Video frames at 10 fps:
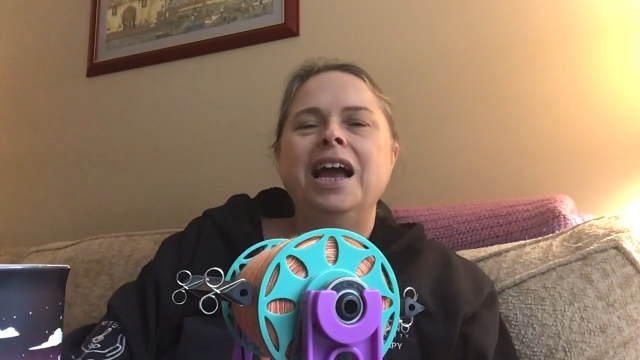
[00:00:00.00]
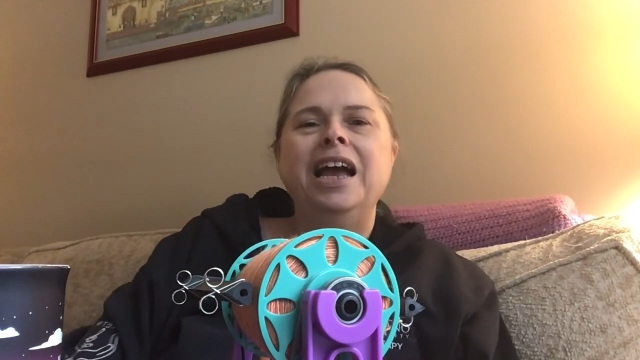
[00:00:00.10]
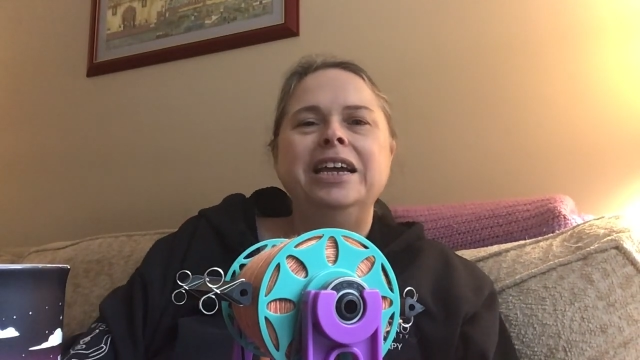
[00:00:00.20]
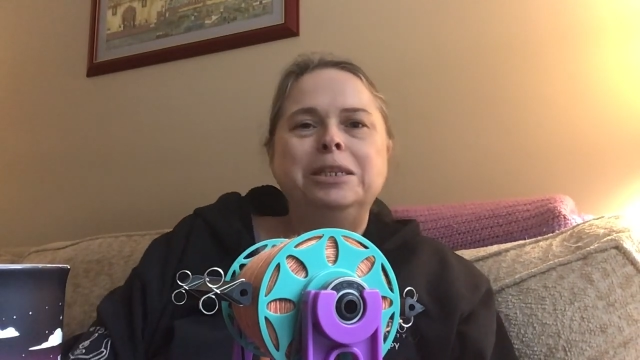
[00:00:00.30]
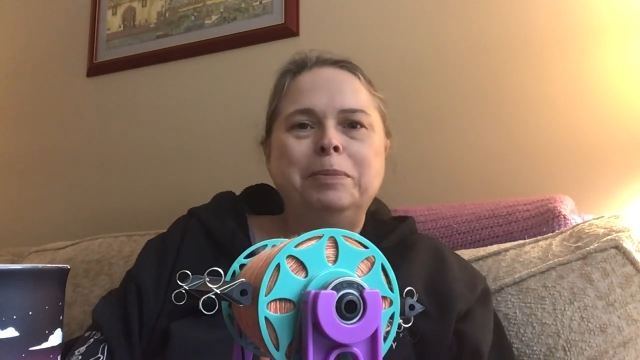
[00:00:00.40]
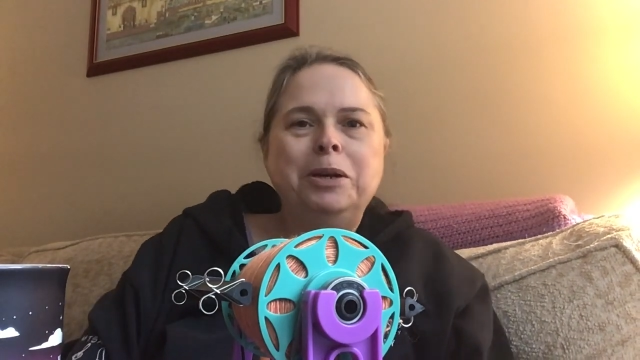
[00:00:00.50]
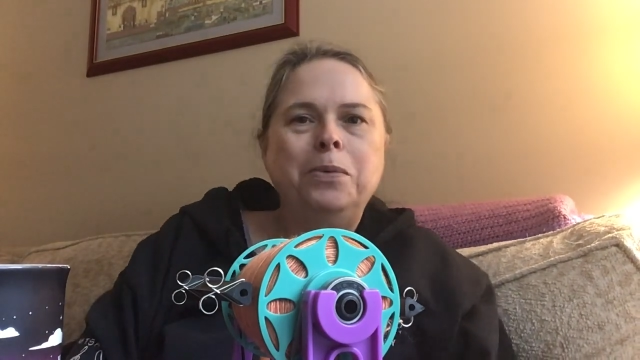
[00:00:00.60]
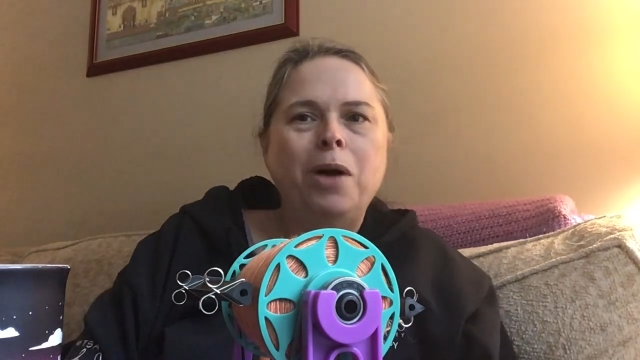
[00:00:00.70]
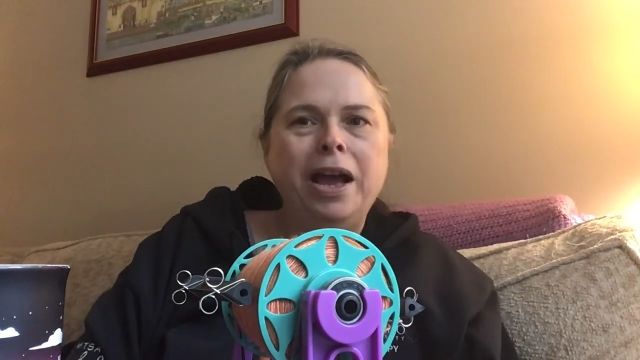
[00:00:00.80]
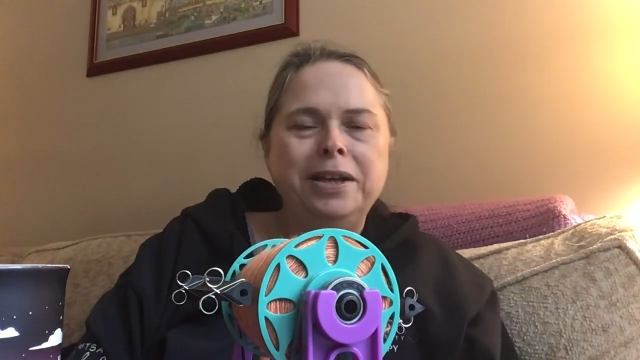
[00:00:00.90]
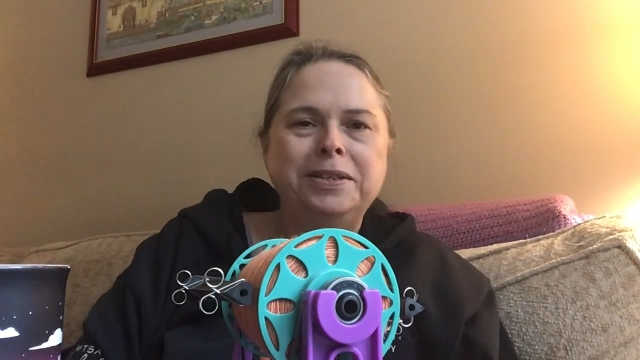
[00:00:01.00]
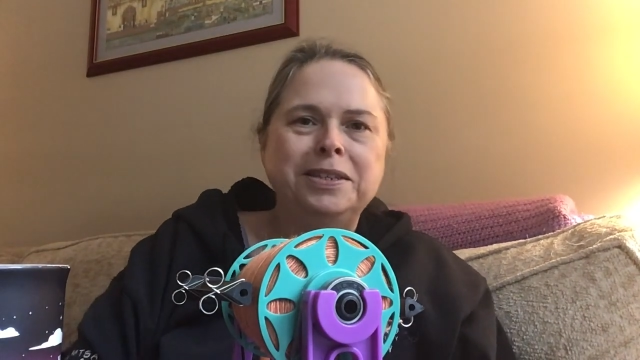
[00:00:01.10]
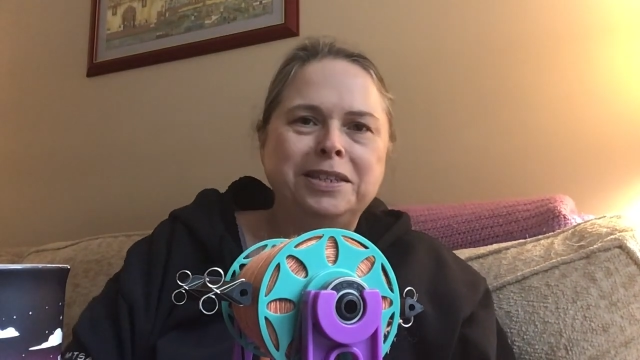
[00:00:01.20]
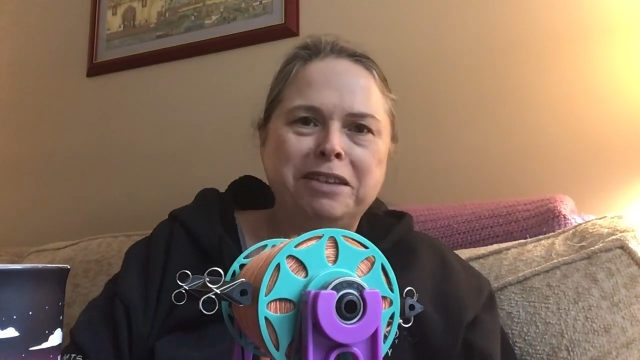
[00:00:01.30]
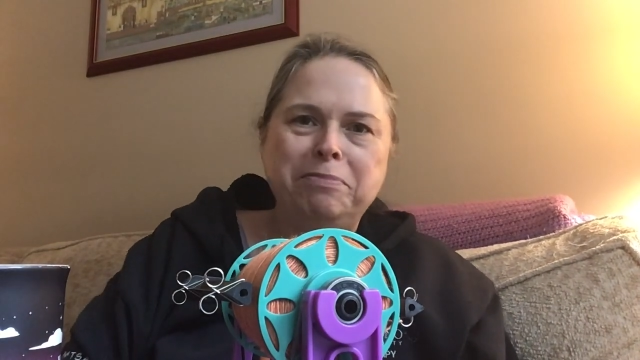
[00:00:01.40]
It's been a while
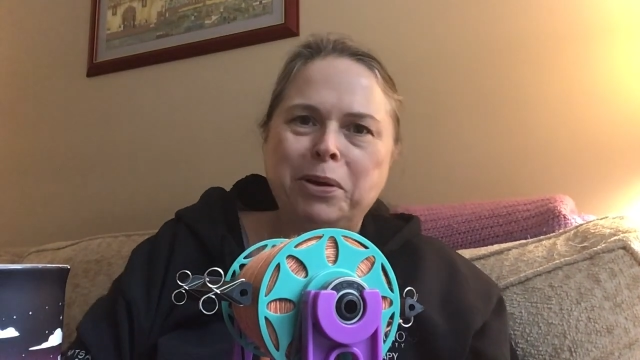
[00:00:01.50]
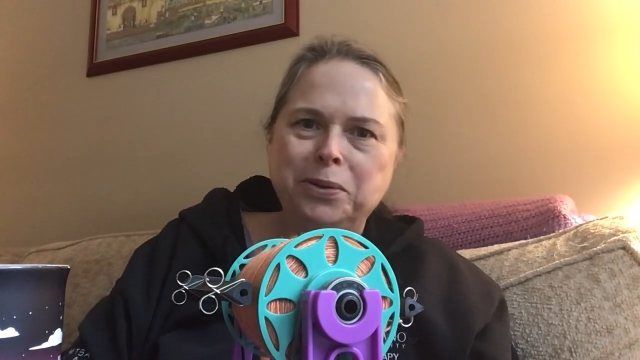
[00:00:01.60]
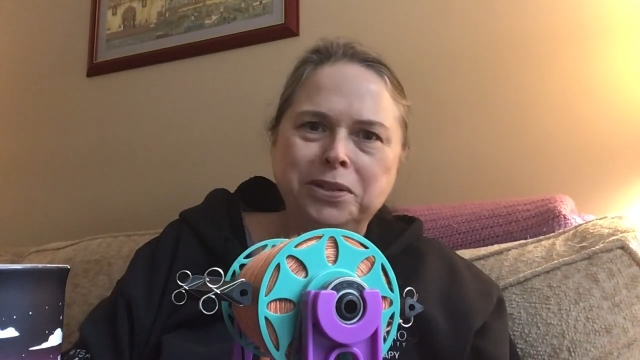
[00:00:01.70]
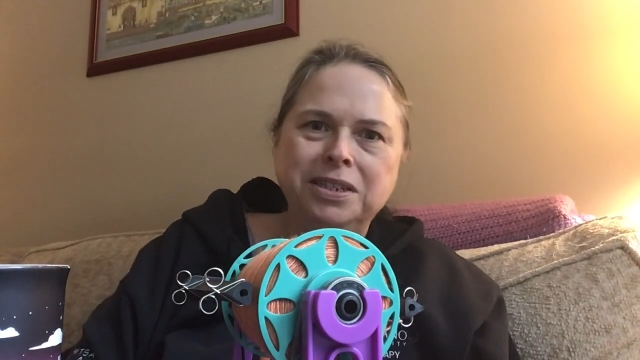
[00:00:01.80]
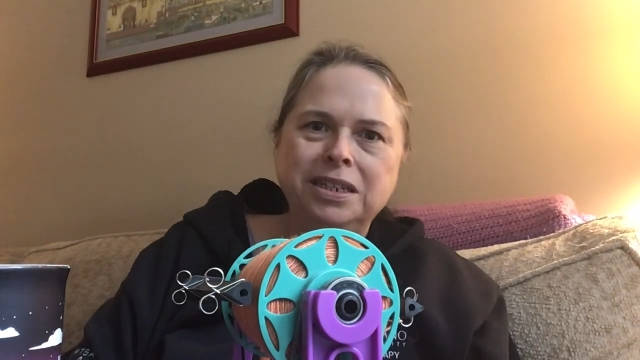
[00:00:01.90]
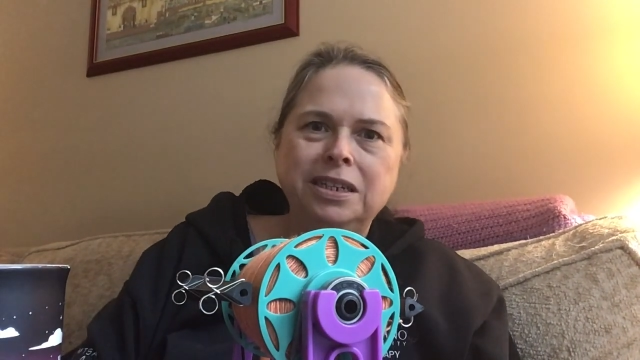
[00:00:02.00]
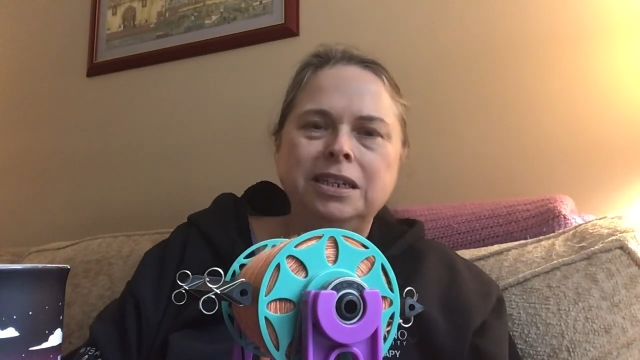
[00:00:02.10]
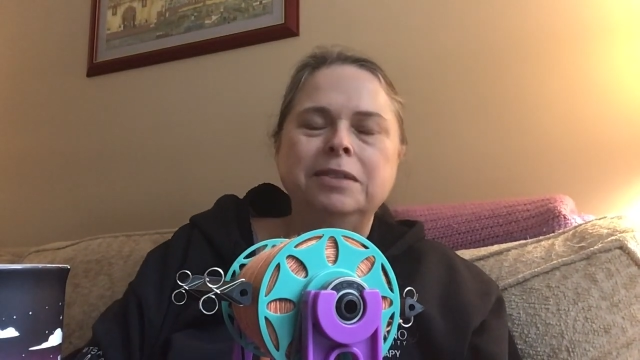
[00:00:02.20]
since I've posted.